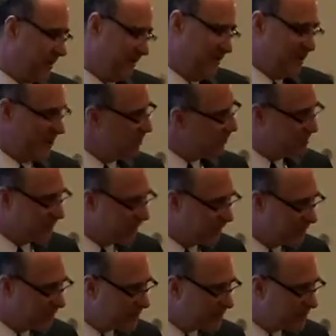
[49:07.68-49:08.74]
you 2
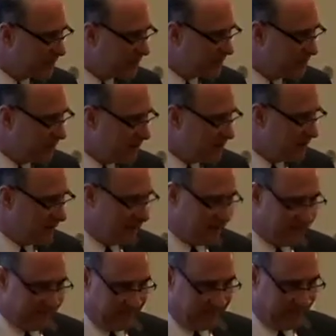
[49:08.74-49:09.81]
years
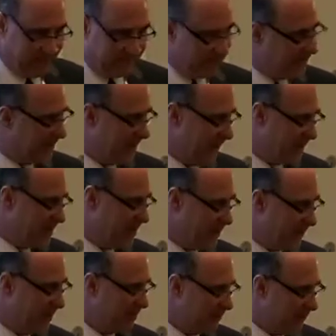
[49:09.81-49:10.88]
of
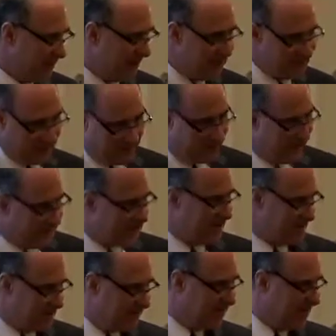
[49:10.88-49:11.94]
litigation to get paid, well, at least
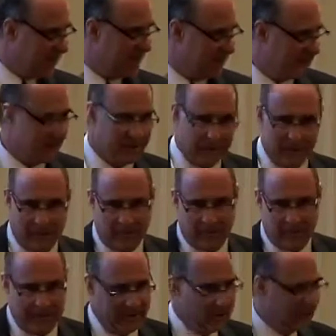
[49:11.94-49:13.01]
you're
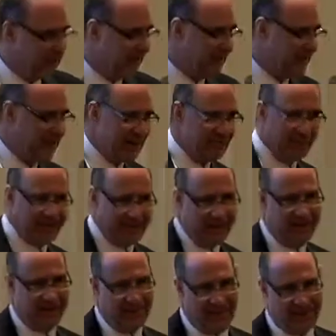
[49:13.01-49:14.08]
earning
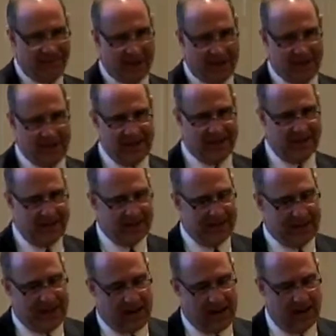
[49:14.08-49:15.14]
10% on that money, and